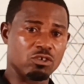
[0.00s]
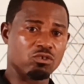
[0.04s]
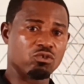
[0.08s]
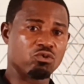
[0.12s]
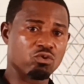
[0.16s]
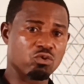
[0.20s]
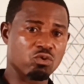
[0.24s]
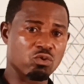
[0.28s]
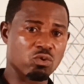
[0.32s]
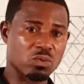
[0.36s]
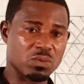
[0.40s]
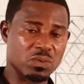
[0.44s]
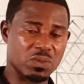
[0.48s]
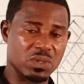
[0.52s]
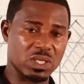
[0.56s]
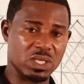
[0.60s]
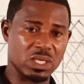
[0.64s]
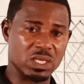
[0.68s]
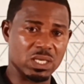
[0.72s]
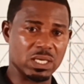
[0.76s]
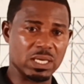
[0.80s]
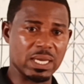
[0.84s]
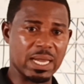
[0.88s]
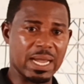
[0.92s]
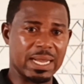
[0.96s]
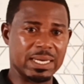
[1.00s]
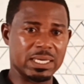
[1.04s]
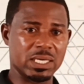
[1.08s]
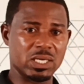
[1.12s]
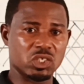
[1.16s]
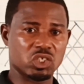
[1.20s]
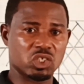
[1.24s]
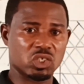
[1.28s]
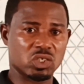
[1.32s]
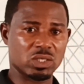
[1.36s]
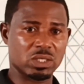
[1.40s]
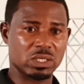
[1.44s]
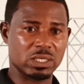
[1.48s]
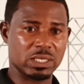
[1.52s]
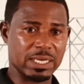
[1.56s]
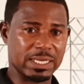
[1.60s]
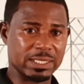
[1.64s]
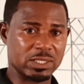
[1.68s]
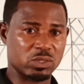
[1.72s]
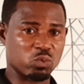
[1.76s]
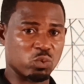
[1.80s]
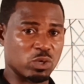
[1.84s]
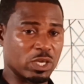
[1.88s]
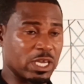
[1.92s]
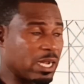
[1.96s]
and do the
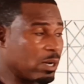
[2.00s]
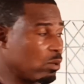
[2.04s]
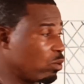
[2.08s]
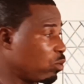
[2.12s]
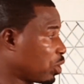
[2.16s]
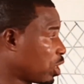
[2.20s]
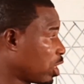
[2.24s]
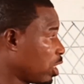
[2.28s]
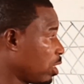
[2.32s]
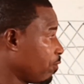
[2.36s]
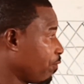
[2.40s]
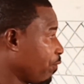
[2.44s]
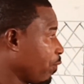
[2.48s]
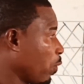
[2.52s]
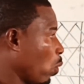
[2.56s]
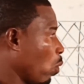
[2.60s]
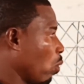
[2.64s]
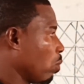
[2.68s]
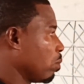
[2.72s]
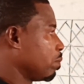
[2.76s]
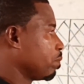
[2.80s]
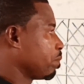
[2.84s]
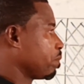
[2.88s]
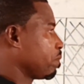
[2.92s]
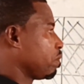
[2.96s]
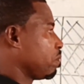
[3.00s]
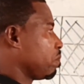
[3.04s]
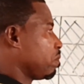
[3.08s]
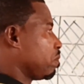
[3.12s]
addition that we are looking for.